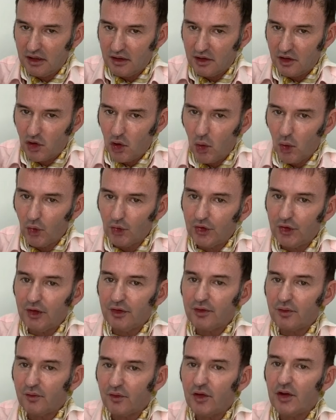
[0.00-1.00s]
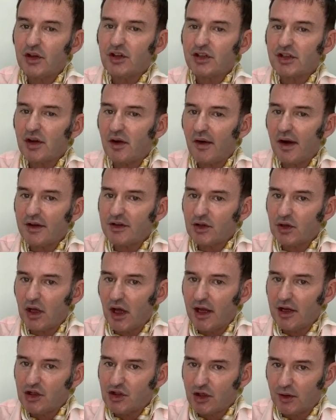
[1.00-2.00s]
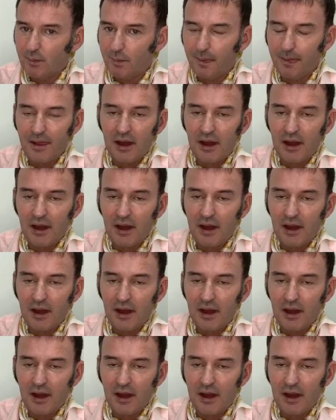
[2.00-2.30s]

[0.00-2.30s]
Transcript: courses and finish their education.